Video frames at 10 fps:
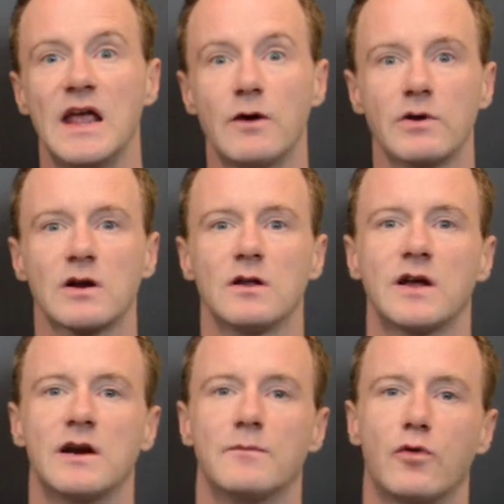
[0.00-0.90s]
Here we're going to look
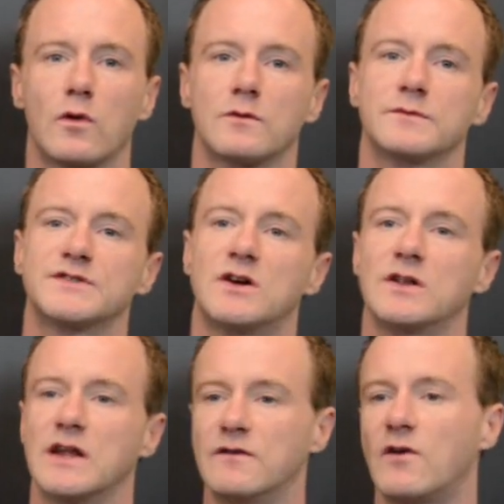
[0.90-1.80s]
at an important
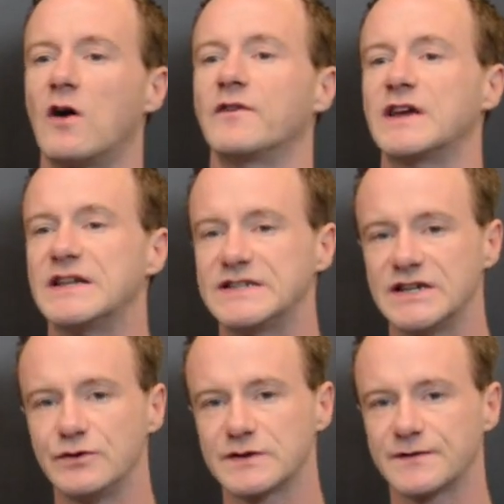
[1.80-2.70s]
result involving
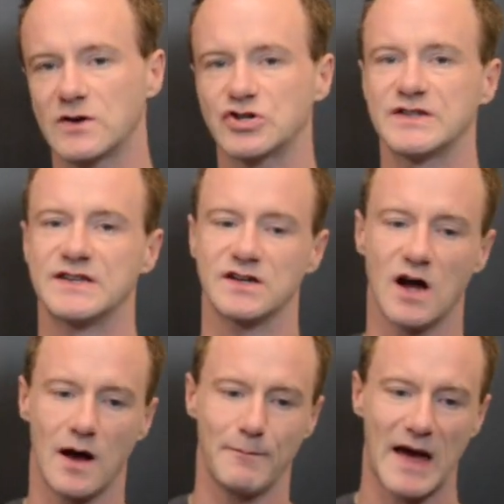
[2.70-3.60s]
continuous functions and
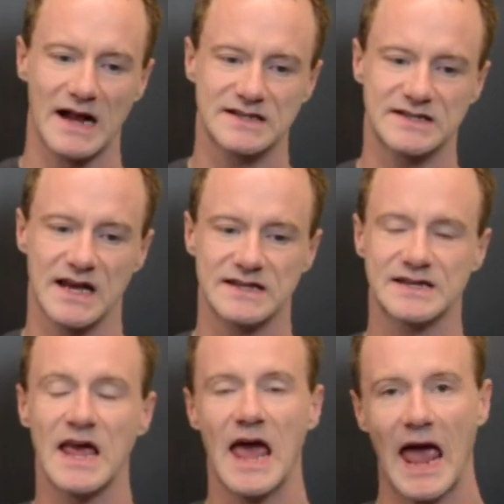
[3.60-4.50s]
compact sets